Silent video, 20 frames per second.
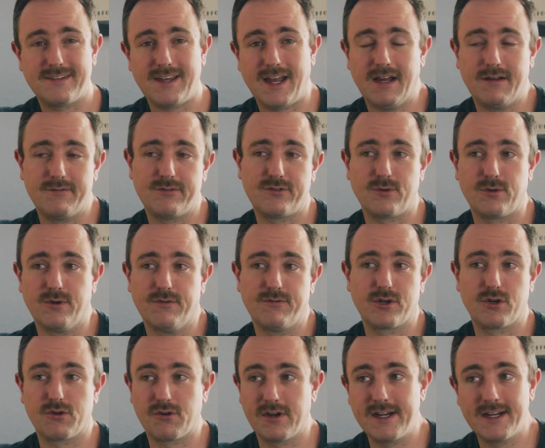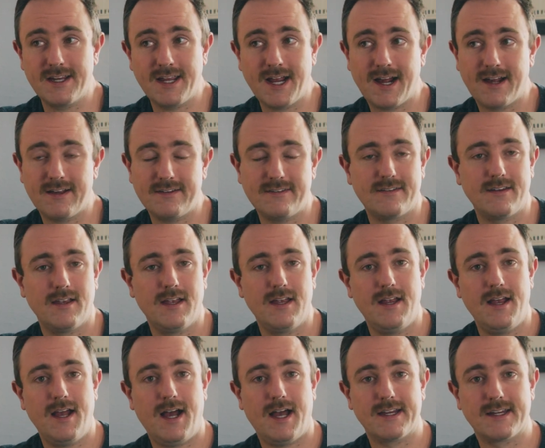have sort of a green cast,
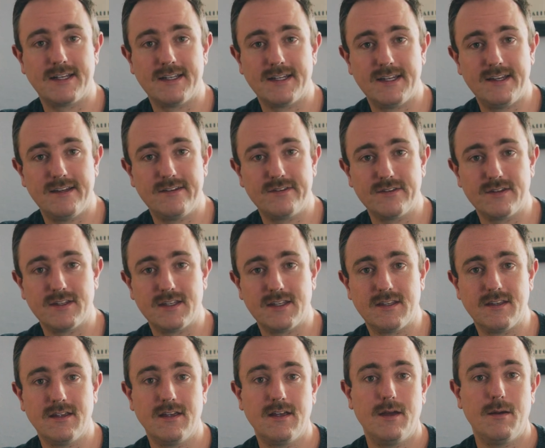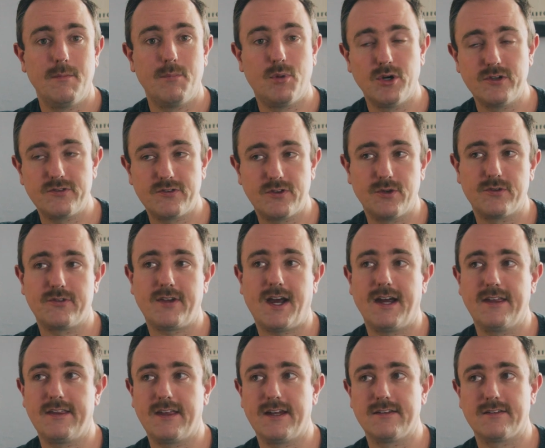I can easily push those
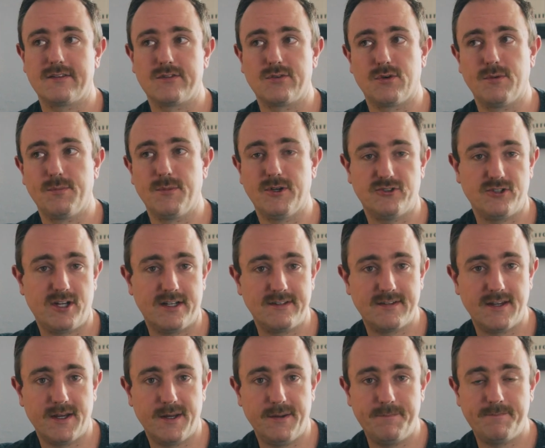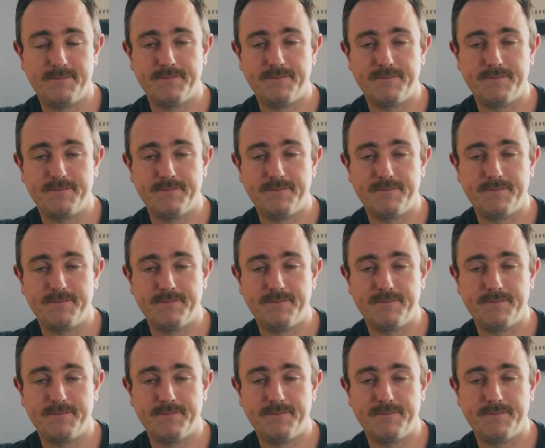highlights toward magenta.